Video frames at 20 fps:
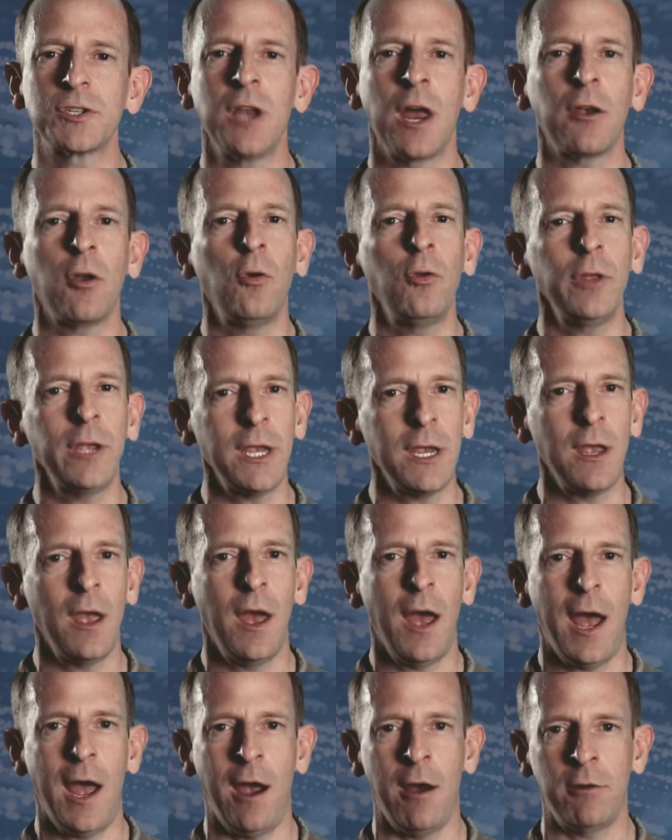not only
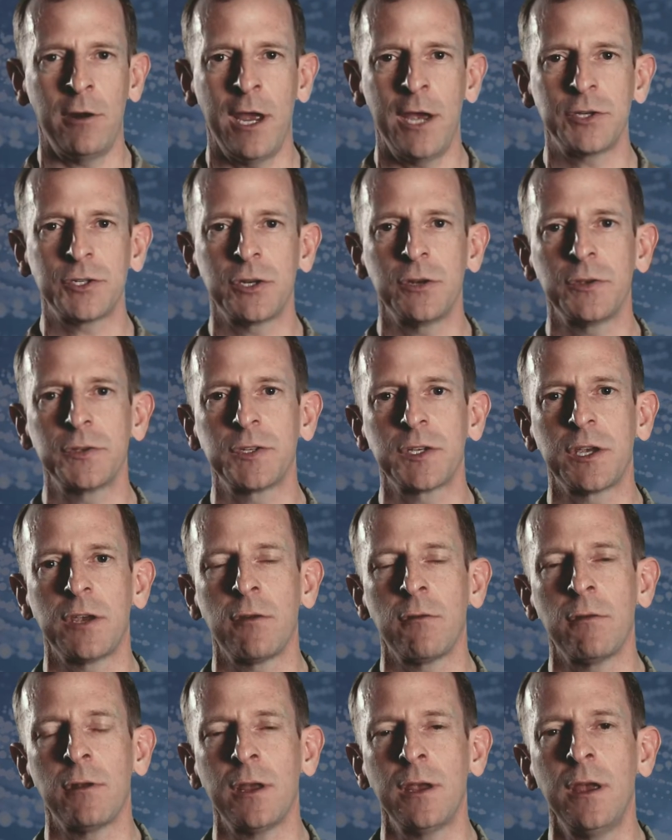our national
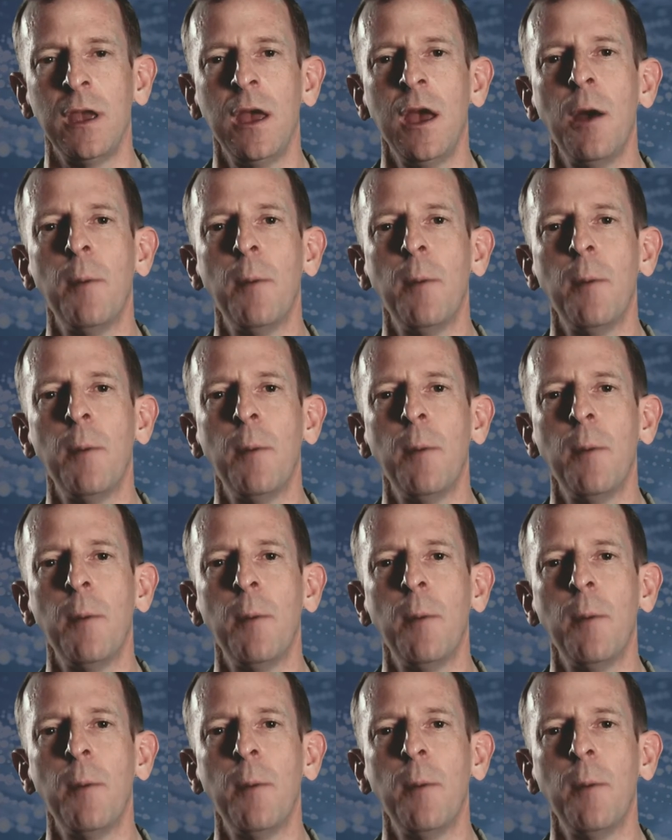security,